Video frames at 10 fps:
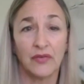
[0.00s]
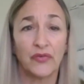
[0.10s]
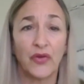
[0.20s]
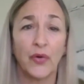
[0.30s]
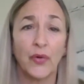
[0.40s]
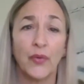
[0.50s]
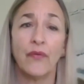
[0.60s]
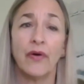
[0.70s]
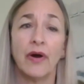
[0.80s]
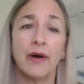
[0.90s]

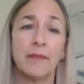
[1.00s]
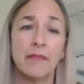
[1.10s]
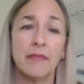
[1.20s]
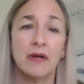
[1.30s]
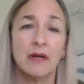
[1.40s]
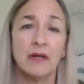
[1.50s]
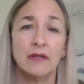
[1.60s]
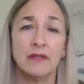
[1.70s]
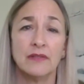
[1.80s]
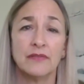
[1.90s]
So,
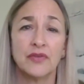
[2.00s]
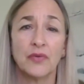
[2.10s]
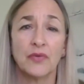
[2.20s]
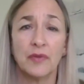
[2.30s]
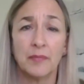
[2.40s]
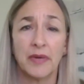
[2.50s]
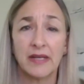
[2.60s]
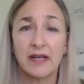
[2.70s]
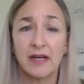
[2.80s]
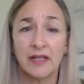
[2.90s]
so the
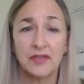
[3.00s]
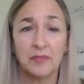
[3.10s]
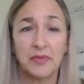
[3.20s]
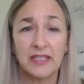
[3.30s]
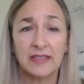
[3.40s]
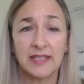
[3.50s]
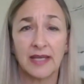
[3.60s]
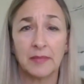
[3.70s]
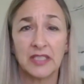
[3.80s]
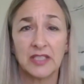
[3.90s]
mitochondria being
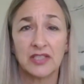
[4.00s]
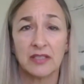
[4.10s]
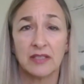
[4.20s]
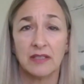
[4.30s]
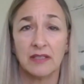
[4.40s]
damaged